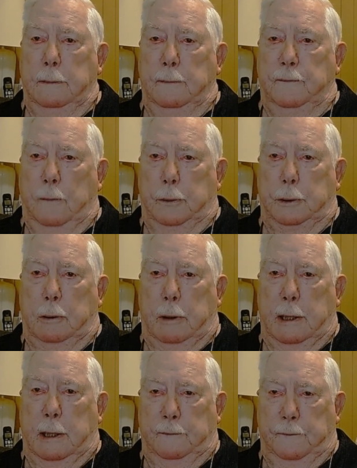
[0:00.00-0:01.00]

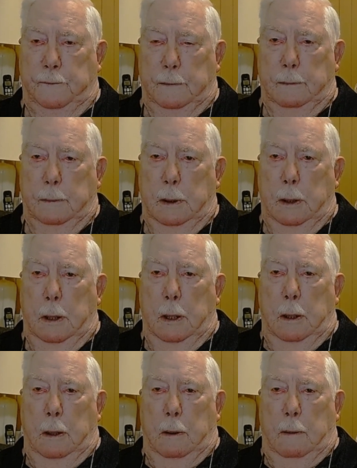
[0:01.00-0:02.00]
photograph
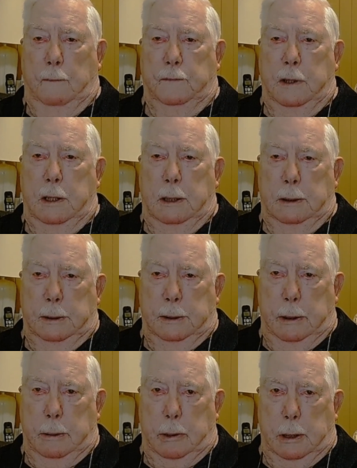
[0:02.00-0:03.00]
of the
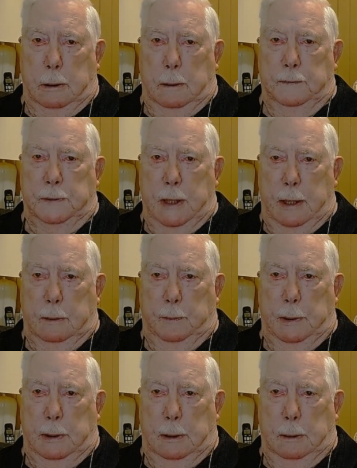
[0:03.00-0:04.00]
interior of
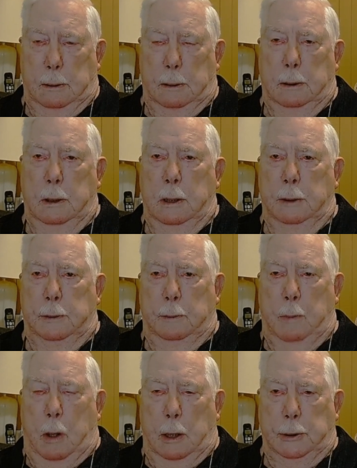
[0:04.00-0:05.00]
Sanibel, the
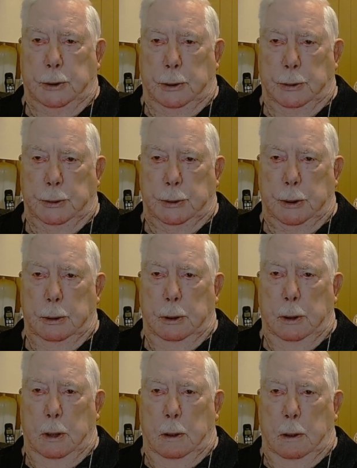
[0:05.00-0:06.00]
margins
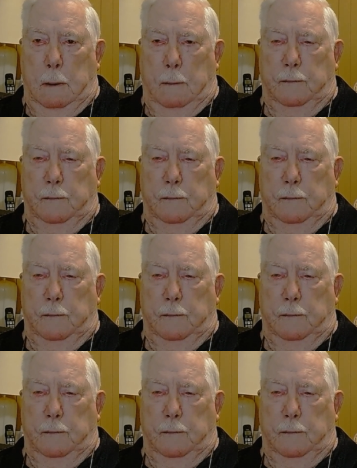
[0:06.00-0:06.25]
of the